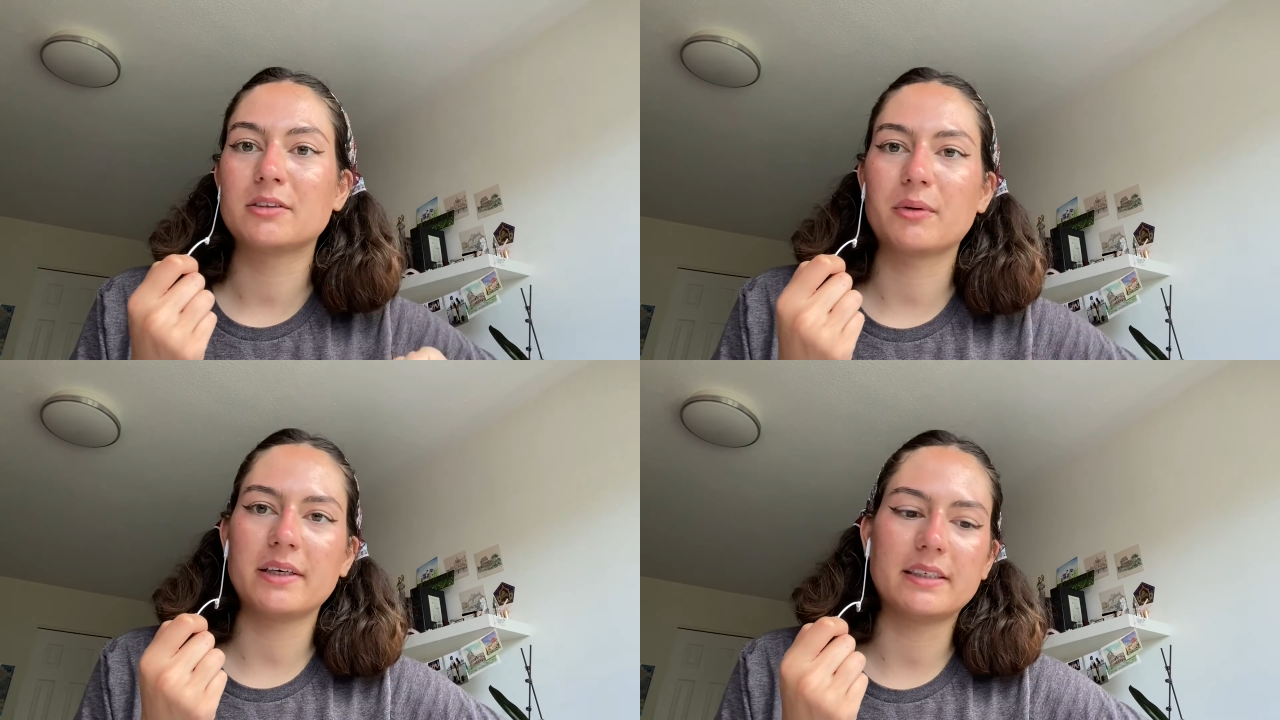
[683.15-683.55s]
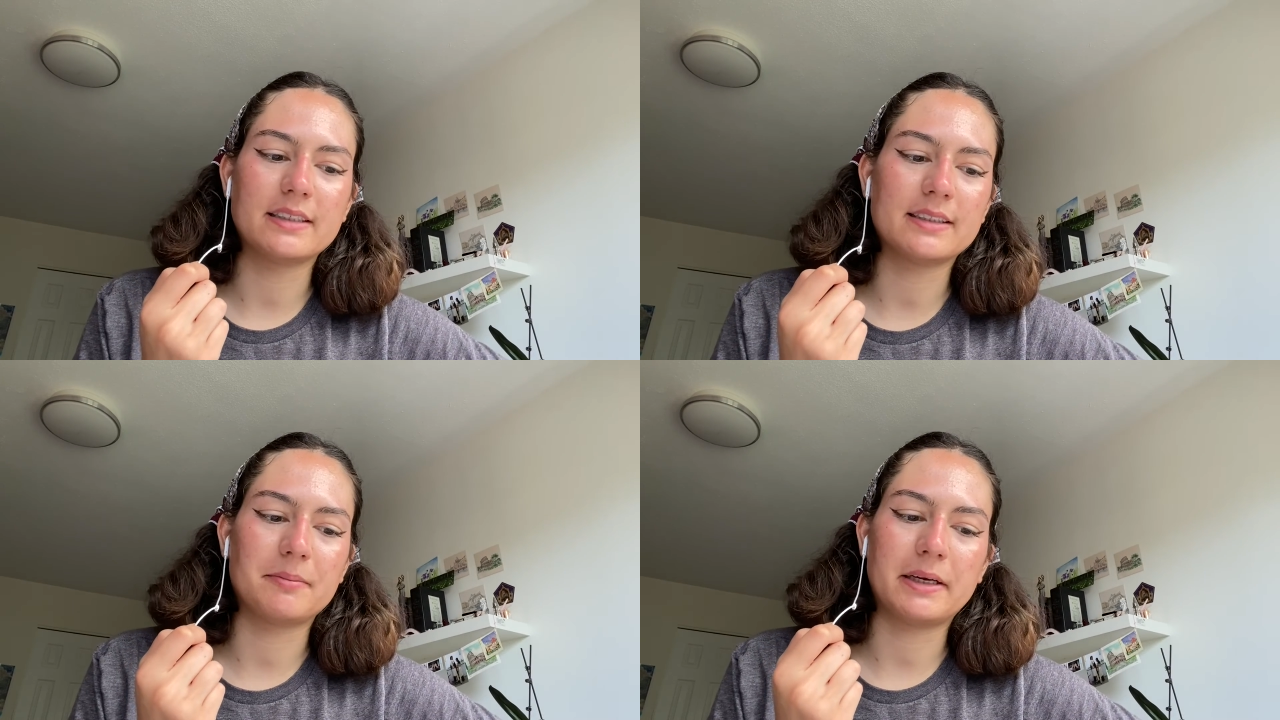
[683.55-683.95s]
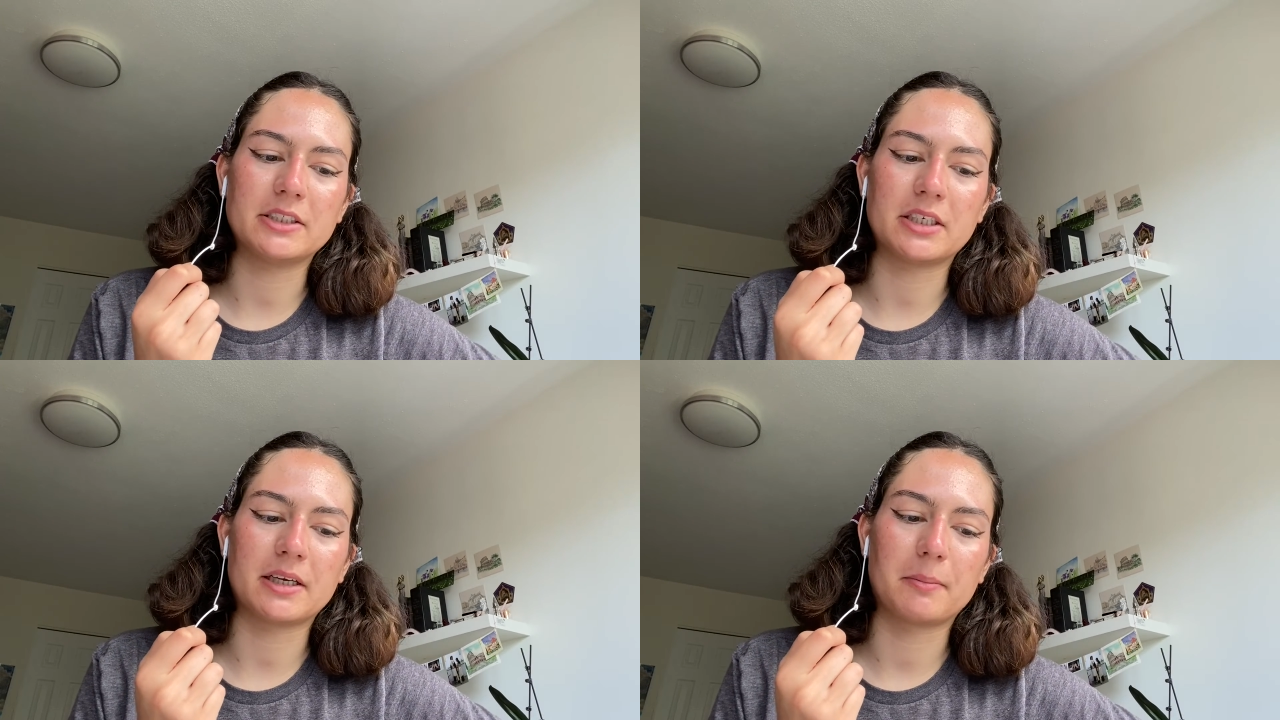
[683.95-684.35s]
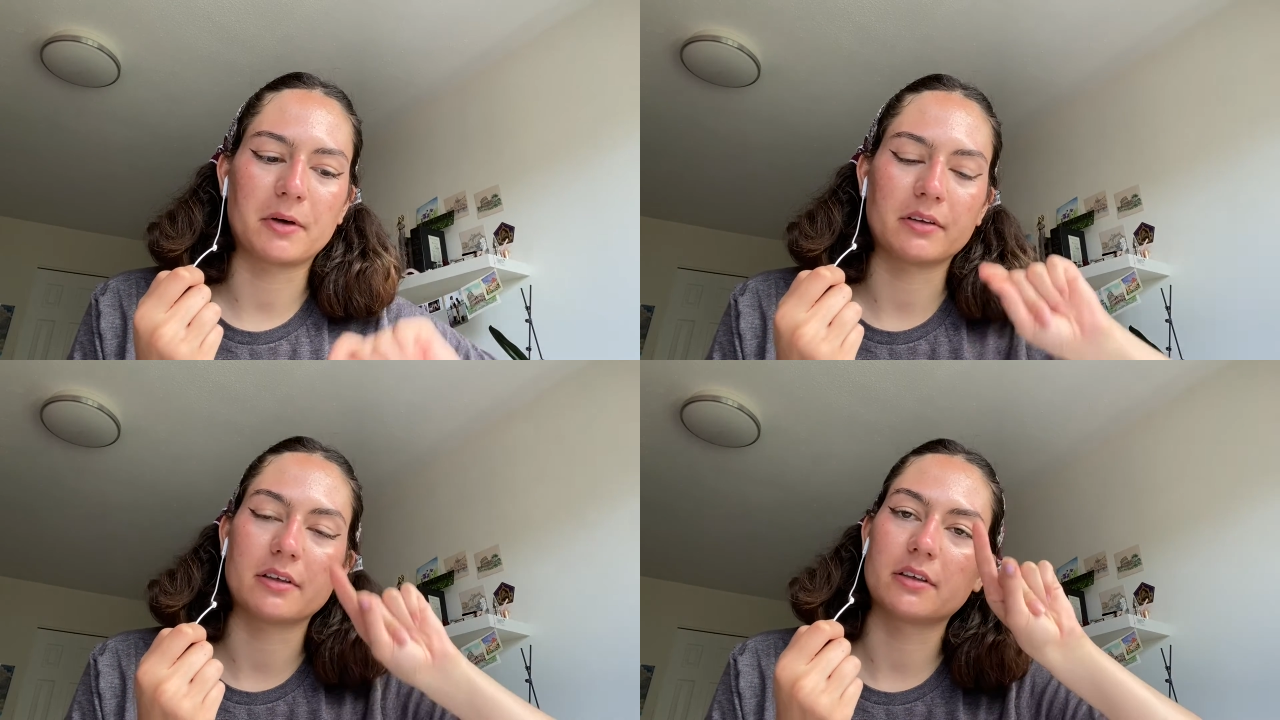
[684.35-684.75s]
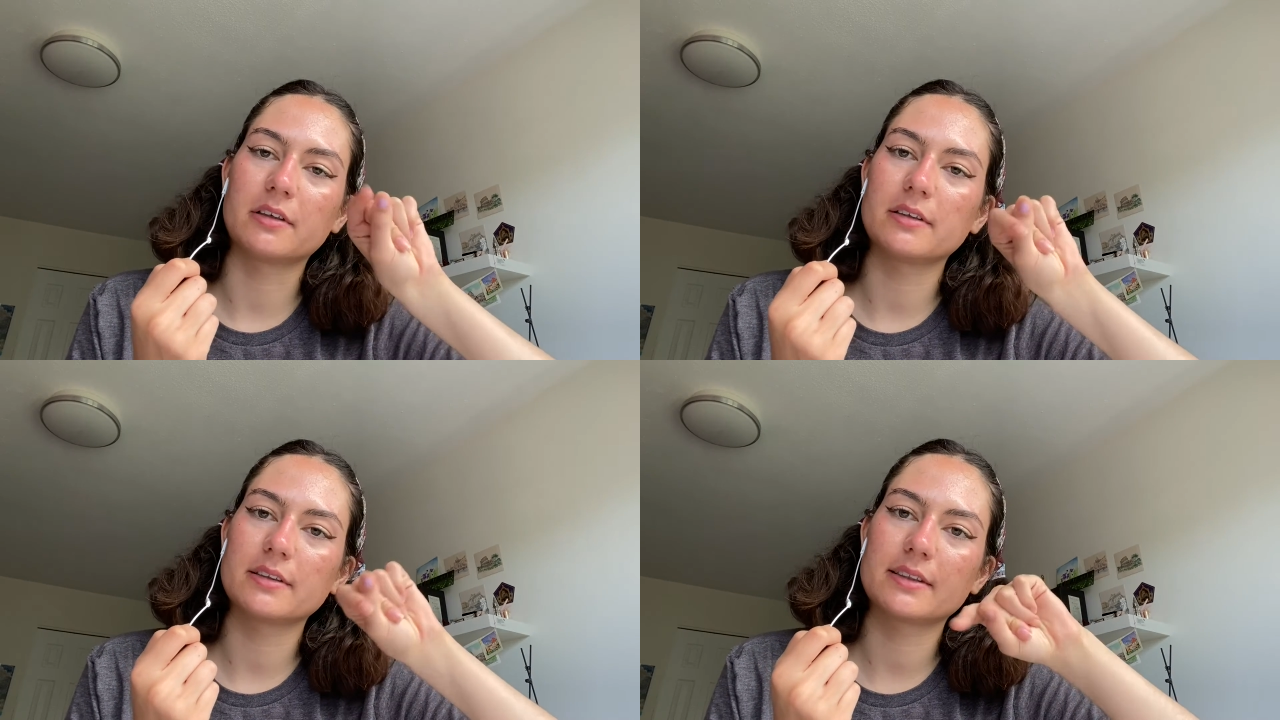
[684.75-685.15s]
So what I did is in my agenda, I put a
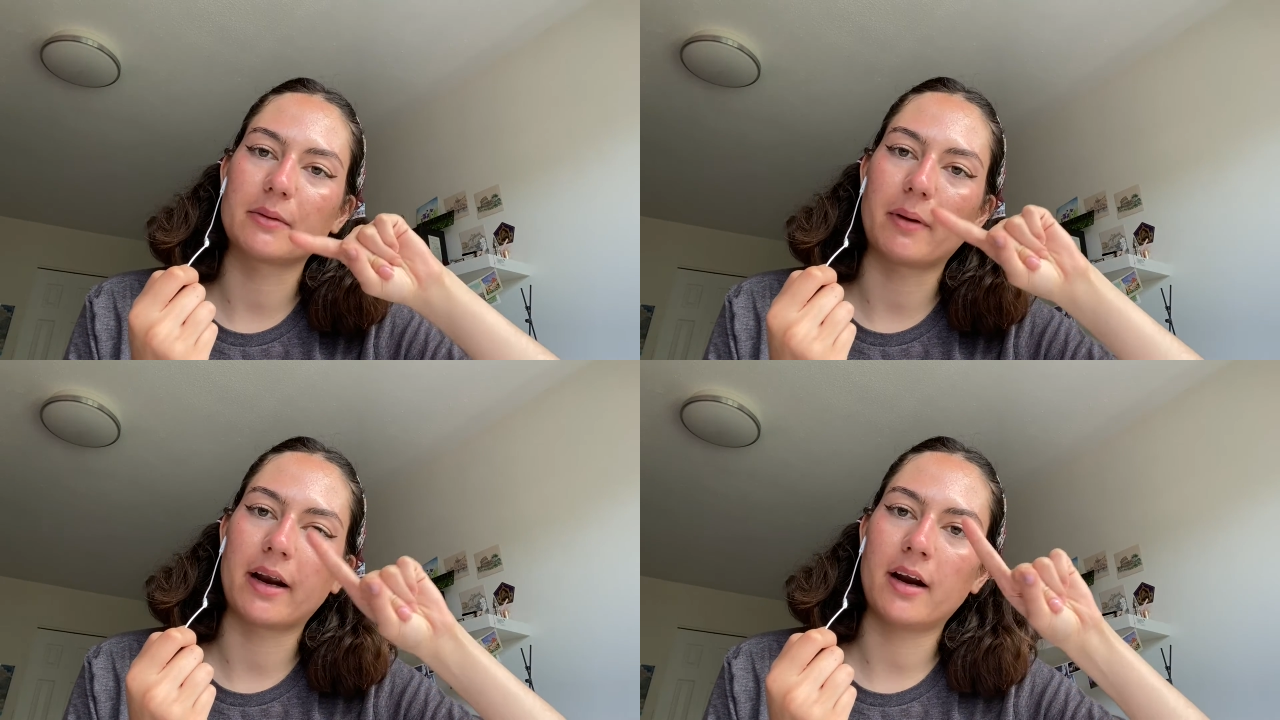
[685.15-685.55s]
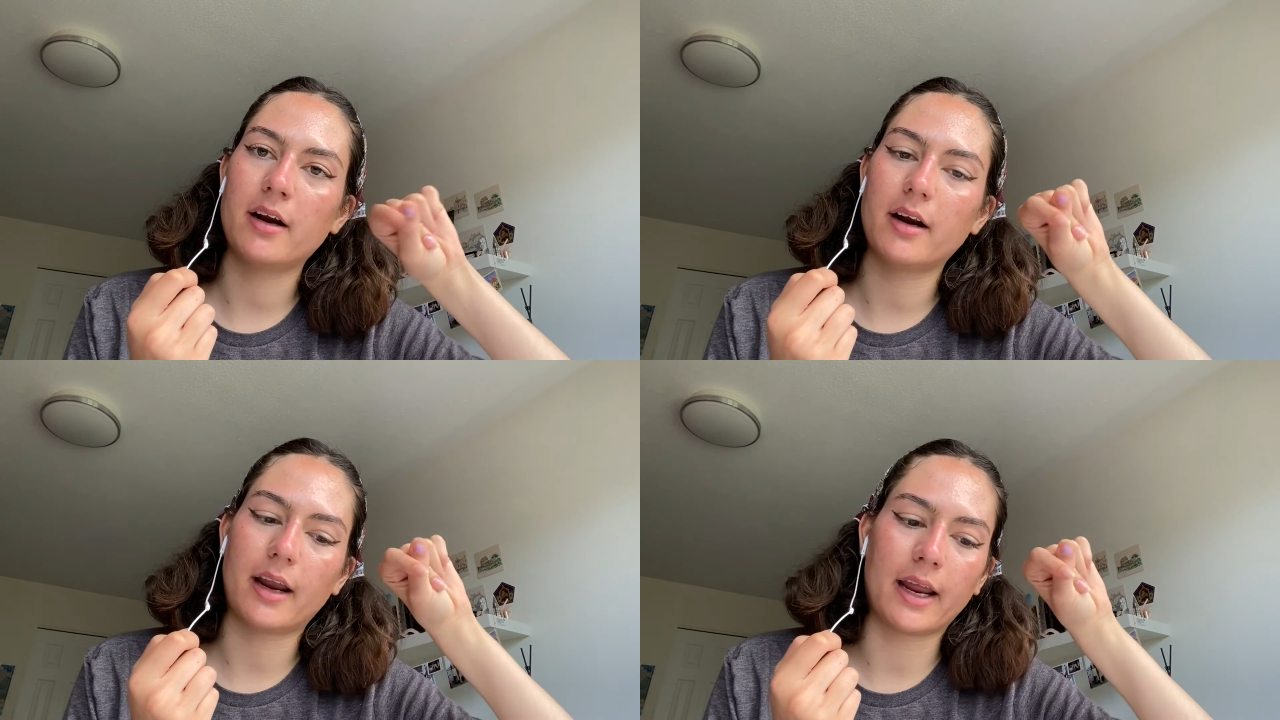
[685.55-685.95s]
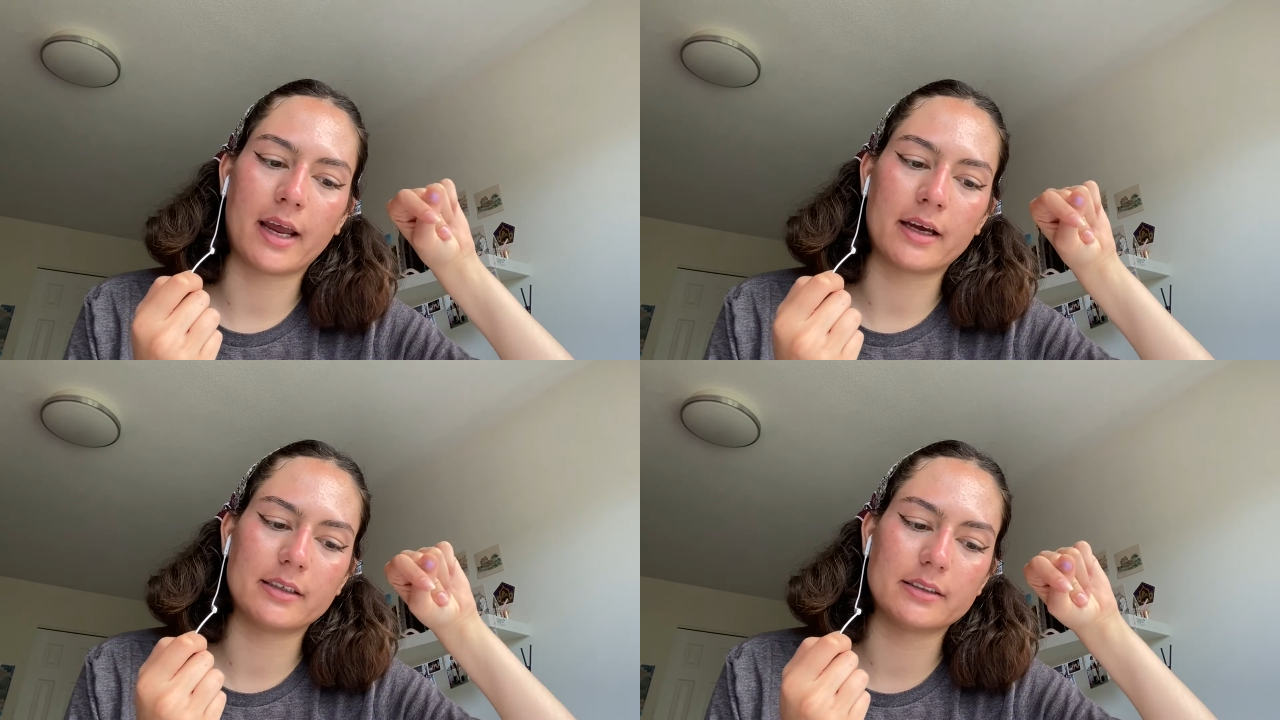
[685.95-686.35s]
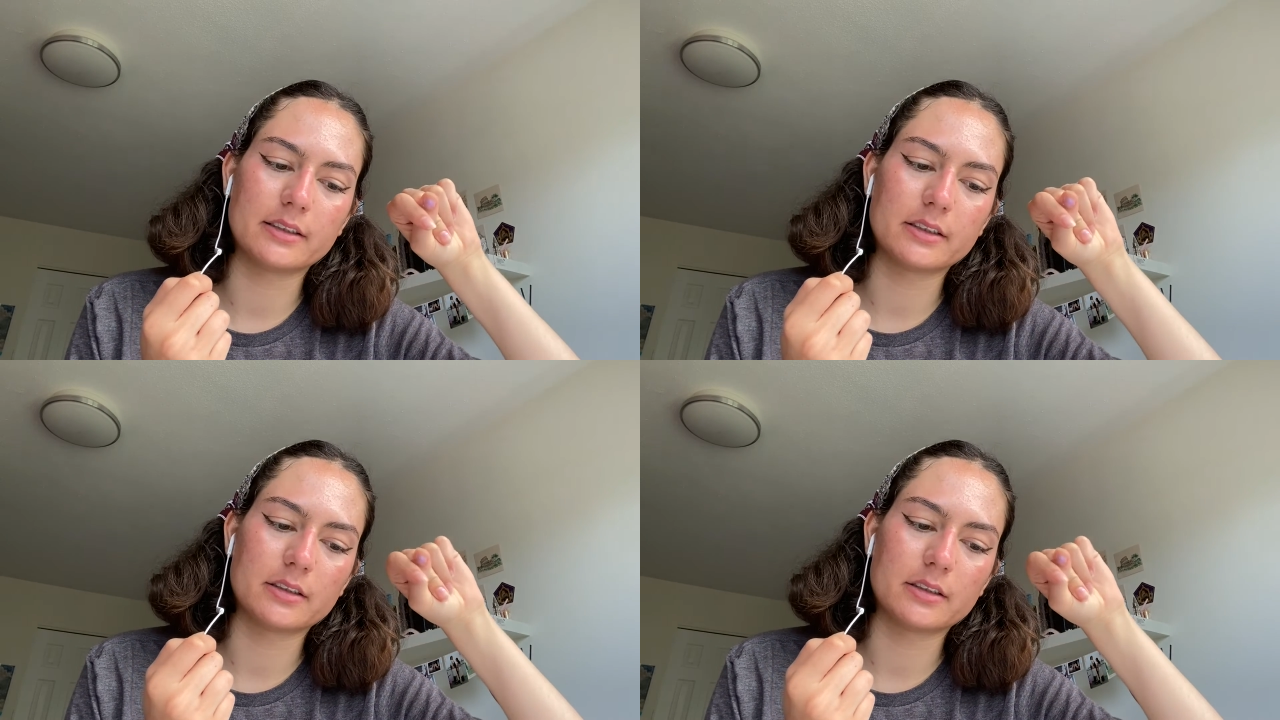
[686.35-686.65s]
little square, and